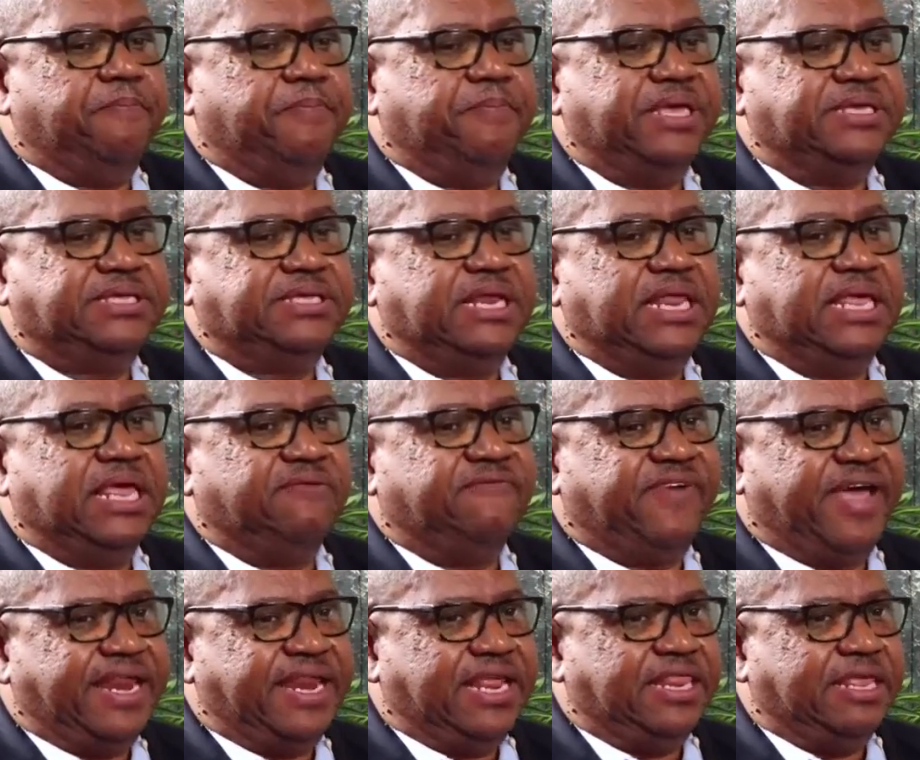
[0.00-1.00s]
basically
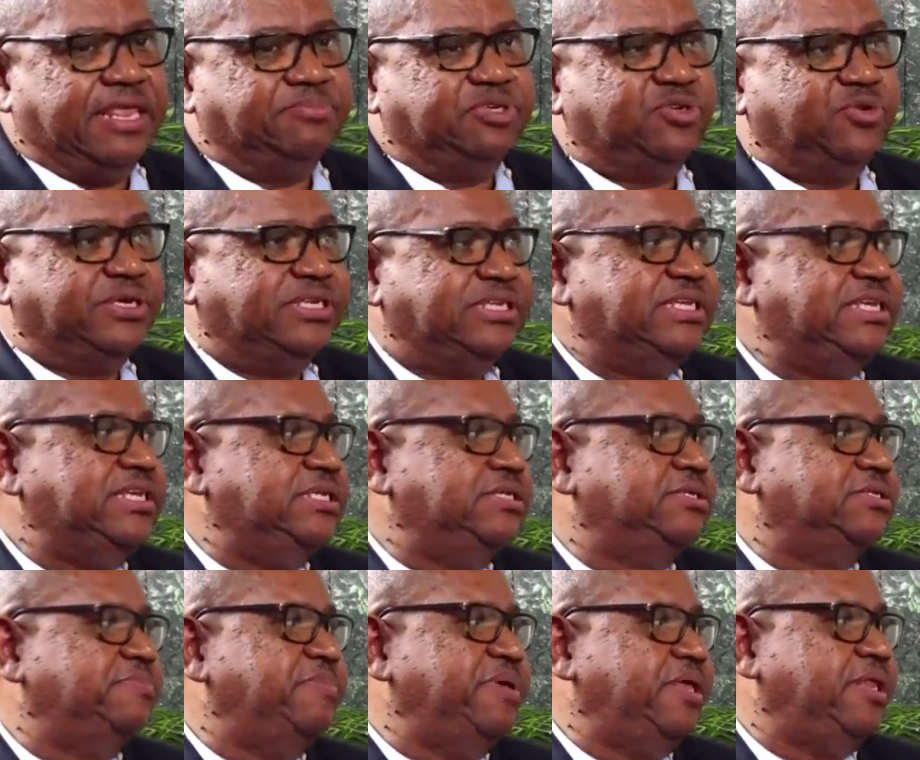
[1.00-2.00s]
inviting them to a
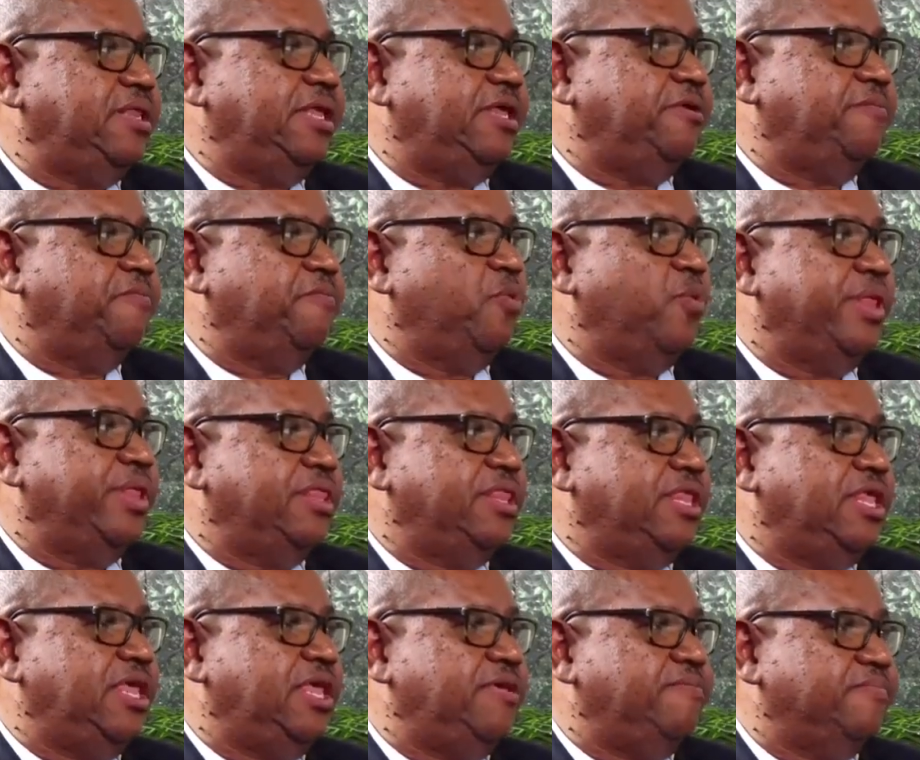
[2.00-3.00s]
Teams meeting with
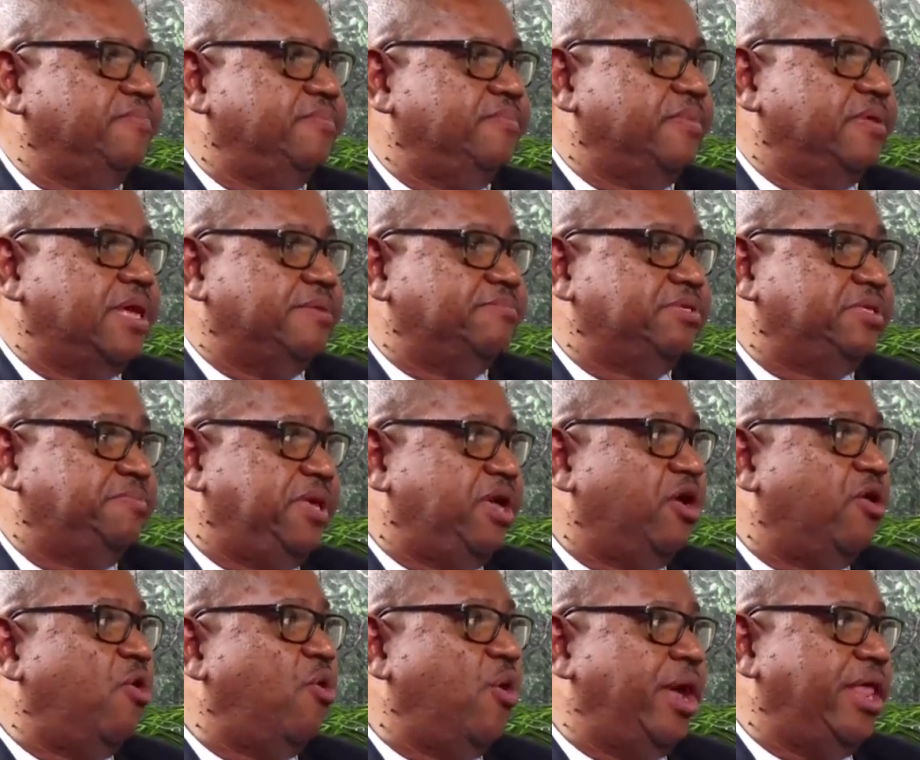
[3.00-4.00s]
the
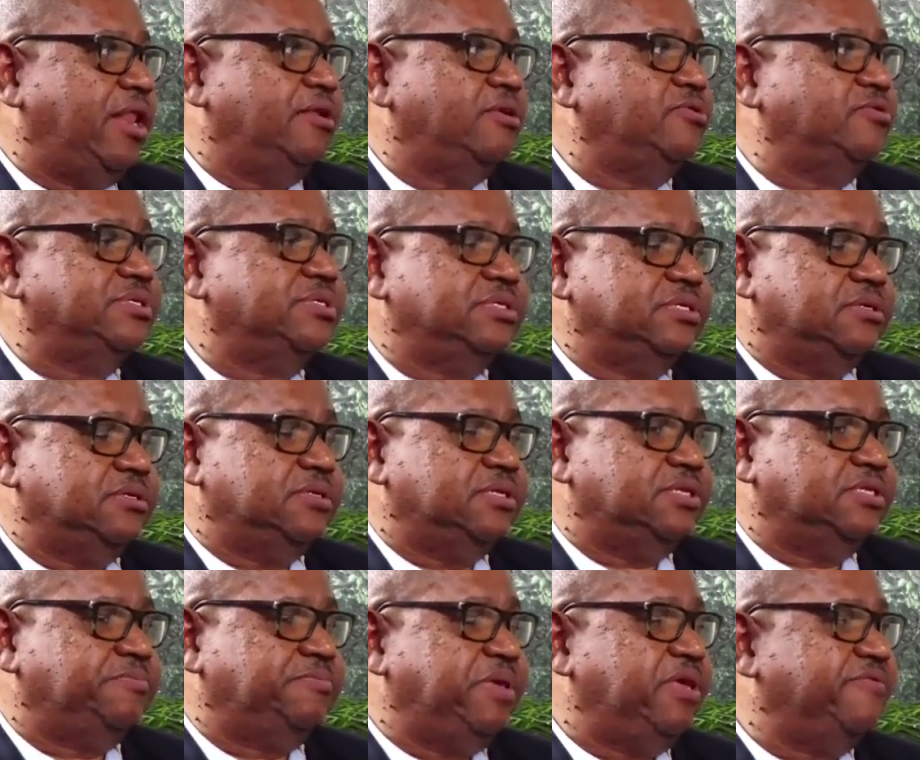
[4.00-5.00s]
Speaker Hoyle, who's the
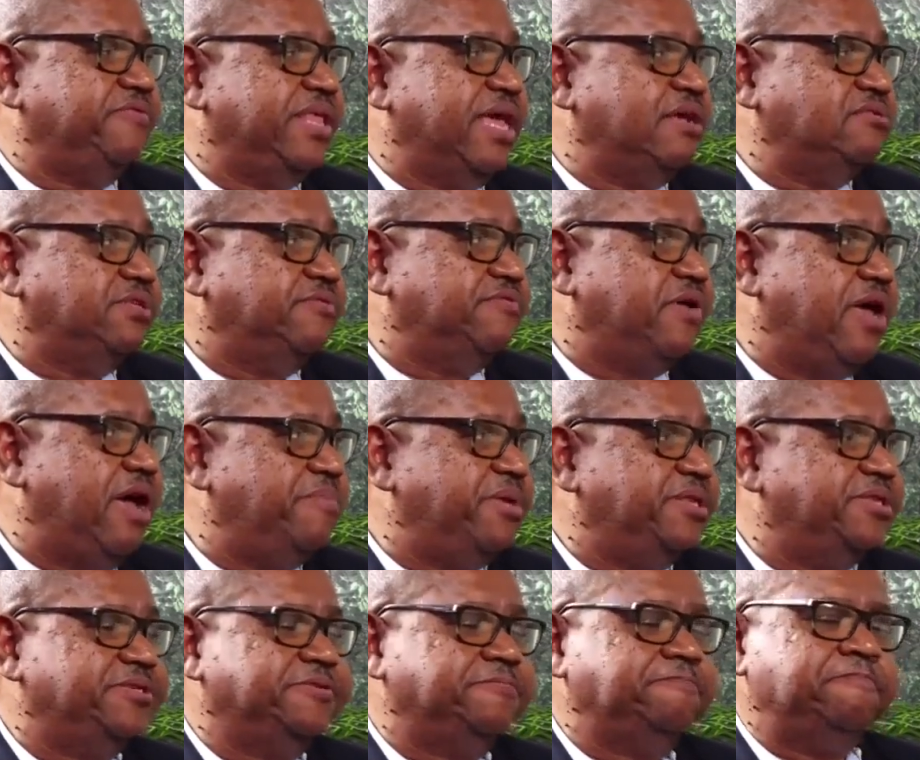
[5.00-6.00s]
Speaker of the House of
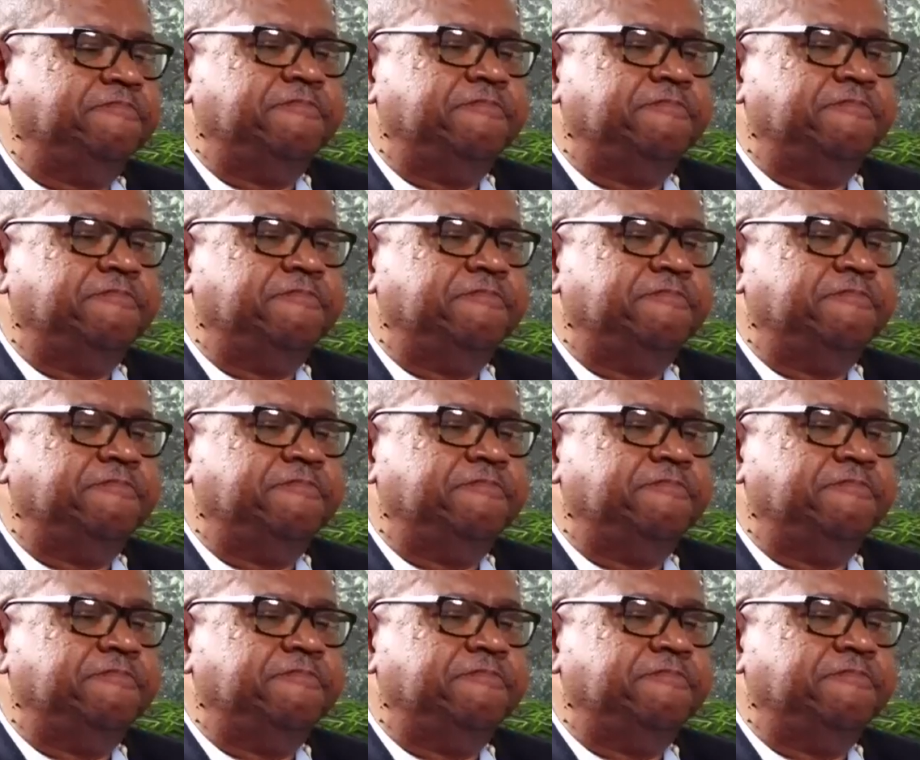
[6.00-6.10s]
Commons.